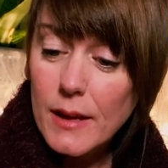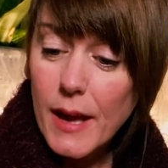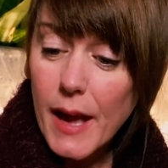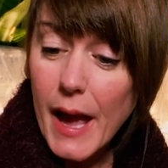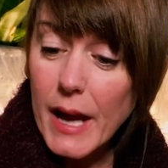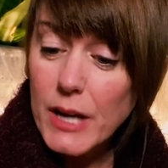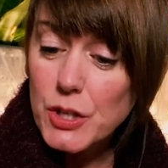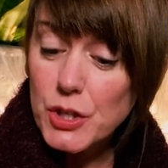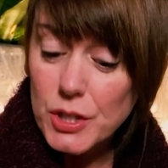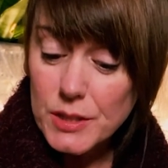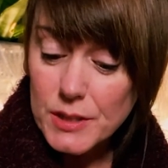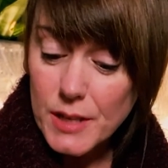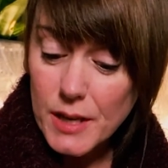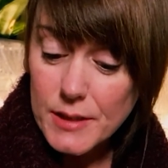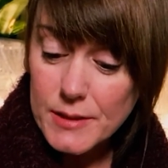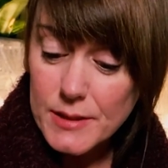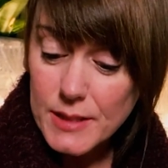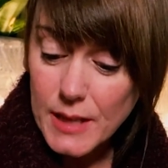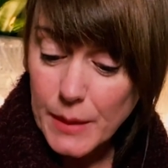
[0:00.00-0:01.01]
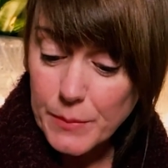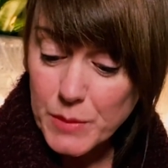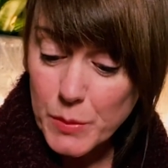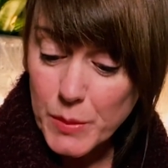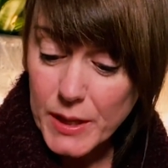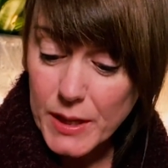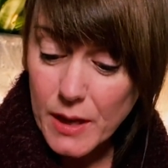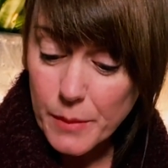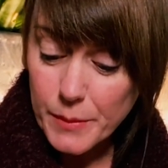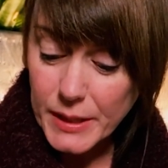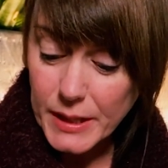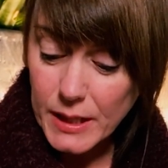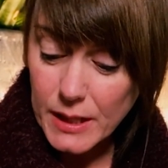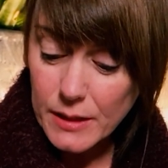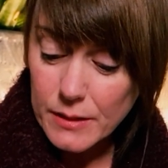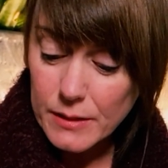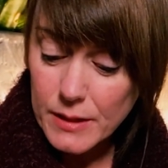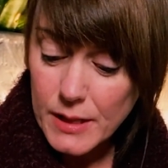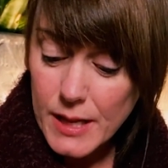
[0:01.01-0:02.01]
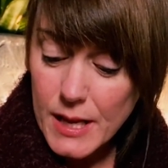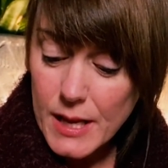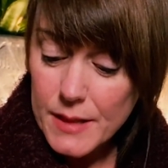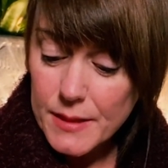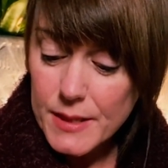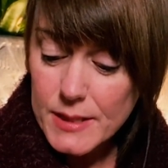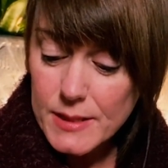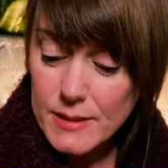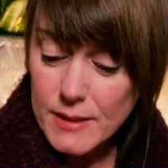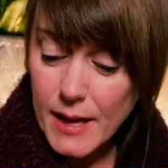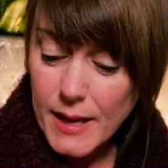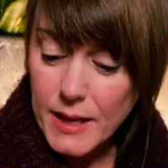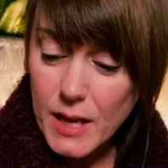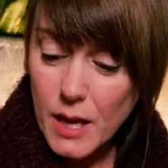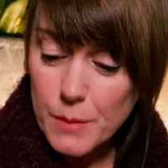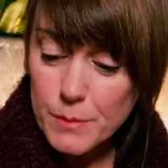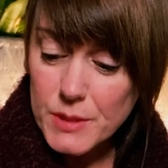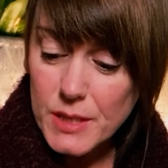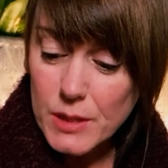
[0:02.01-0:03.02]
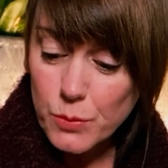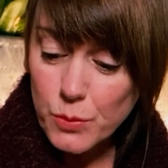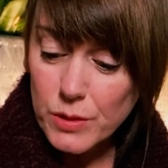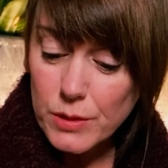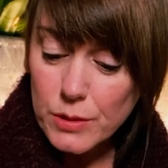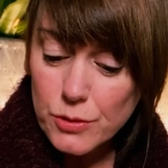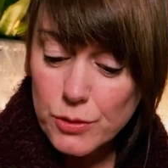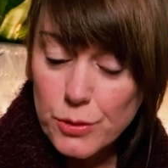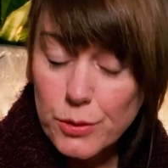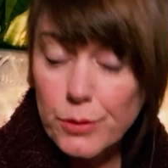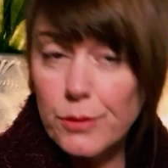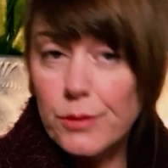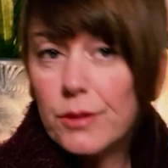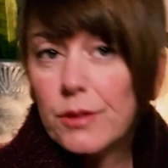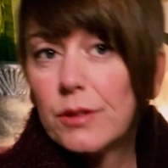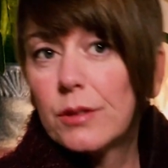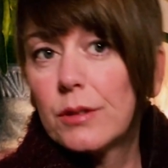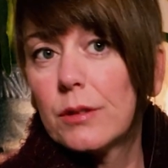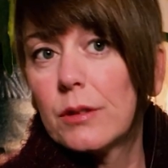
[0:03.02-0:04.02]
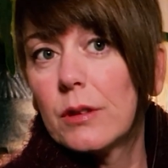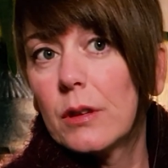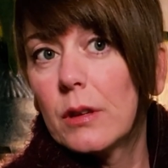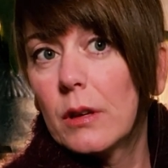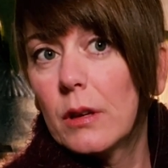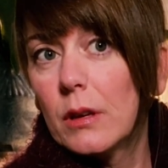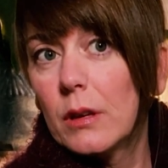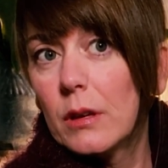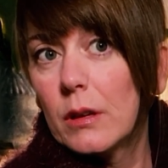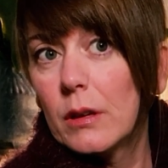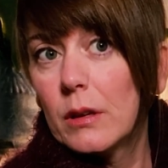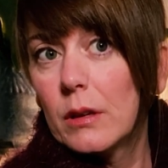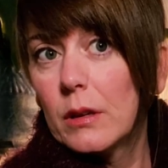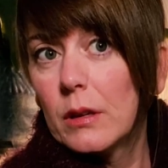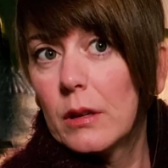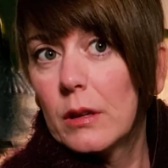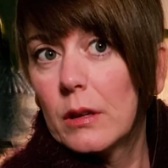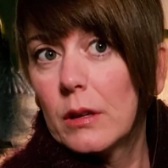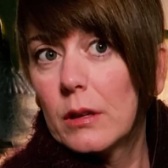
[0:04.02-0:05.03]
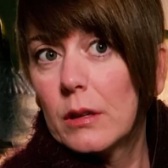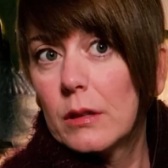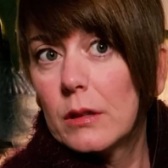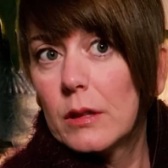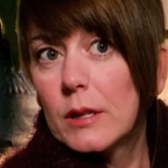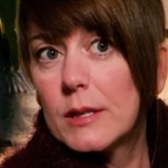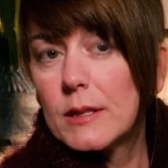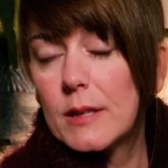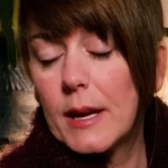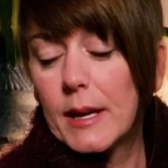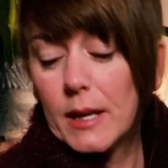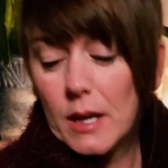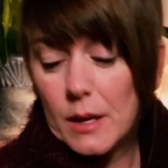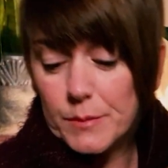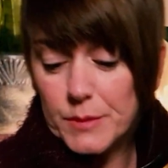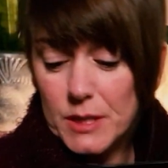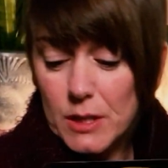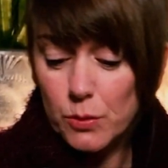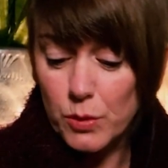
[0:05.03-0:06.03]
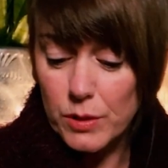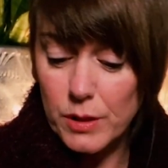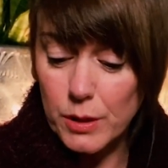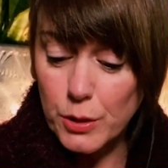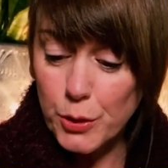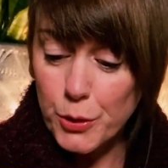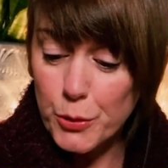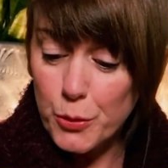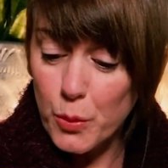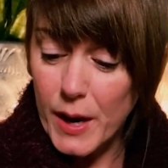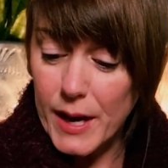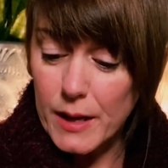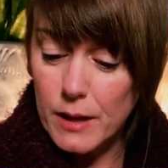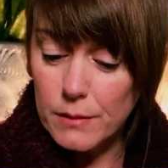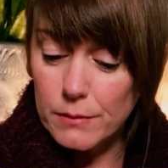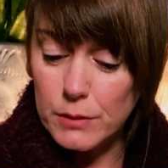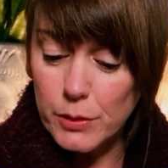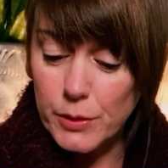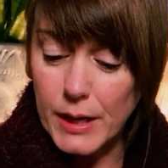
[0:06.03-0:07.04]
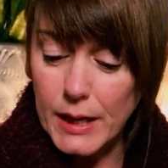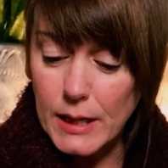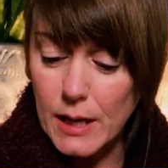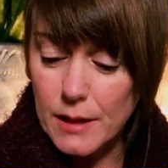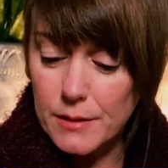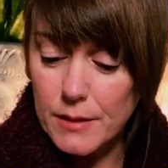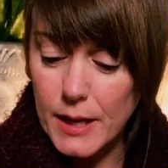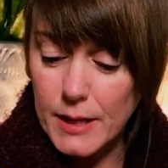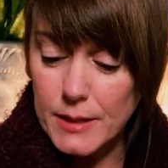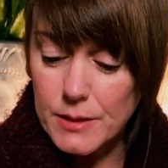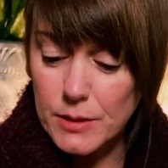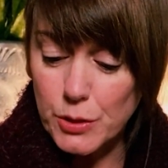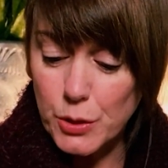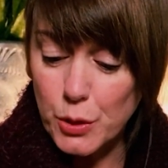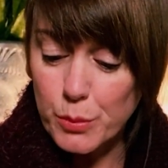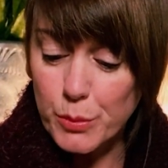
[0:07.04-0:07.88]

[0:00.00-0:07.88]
Action does seem to be coming in. This knight comes in with the truth. This knight comes in with a new way of looking at things, a new